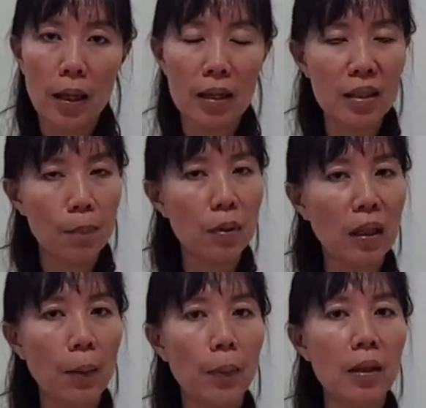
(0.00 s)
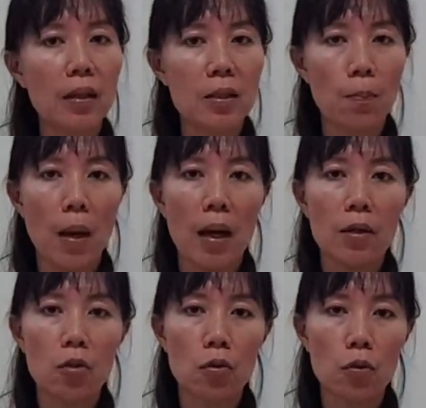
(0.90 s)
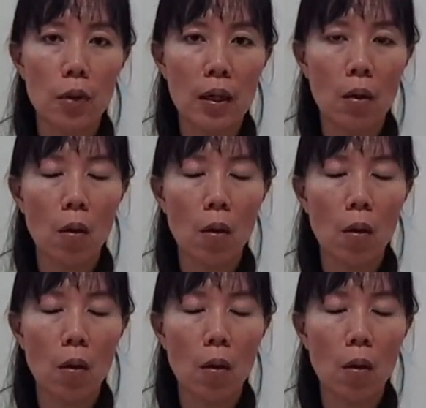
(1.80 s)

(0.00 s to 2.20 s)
example keeping the spine straight